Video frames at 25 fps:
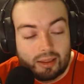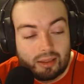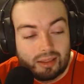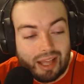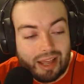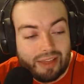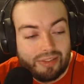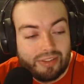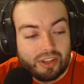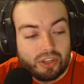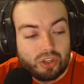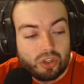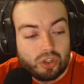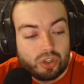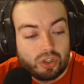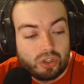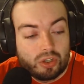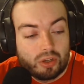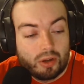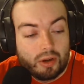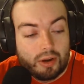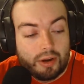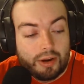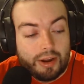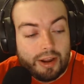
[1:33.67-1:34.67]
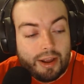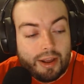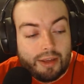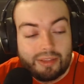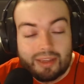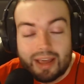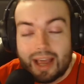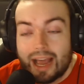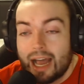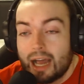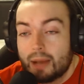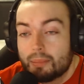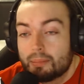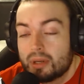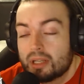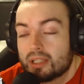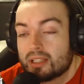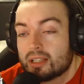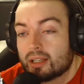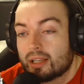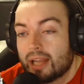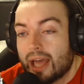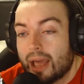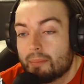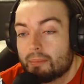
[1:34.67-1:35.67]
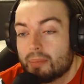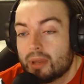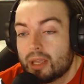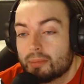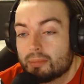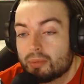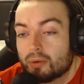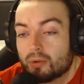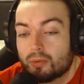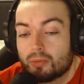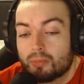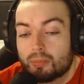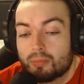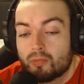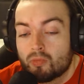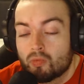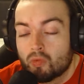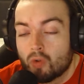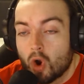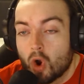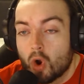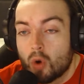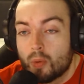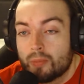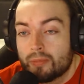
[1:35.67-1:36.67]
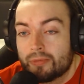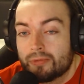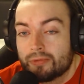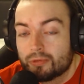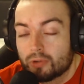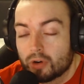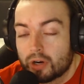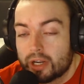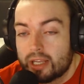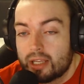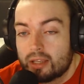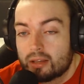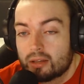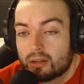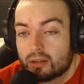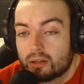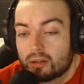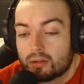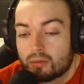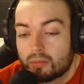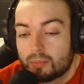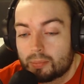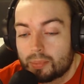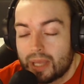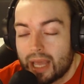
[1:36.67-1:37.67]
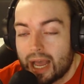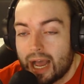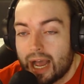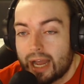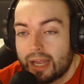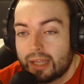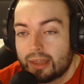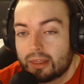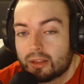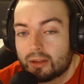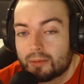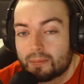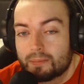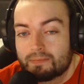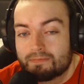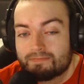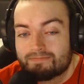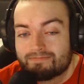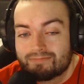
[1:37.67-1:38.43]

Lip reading: Like they're happy to let people roam free behind them.